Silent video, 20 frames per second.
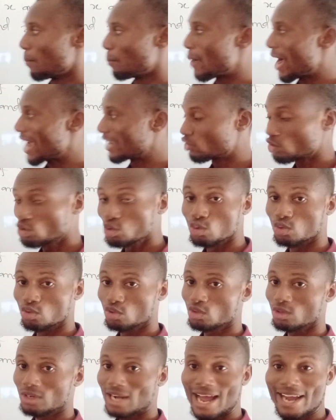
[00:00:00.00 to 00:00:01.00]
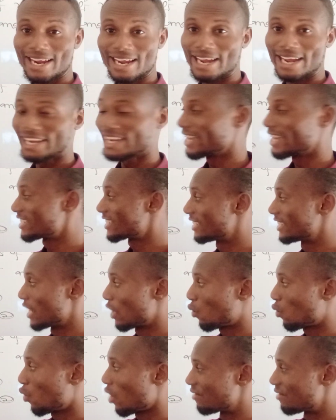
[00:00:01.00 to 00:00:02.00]
by 2 so that I can get
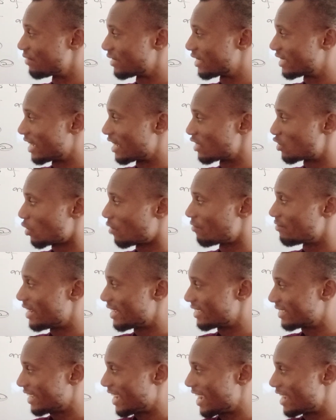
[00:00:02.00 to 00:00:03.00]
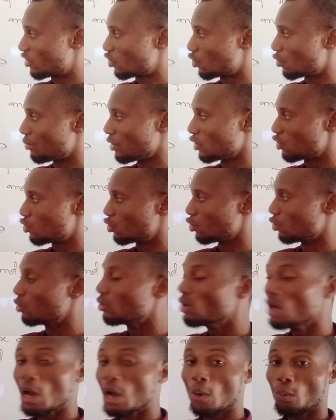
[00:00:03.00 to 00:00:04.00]
the coefficient of this s to be 2,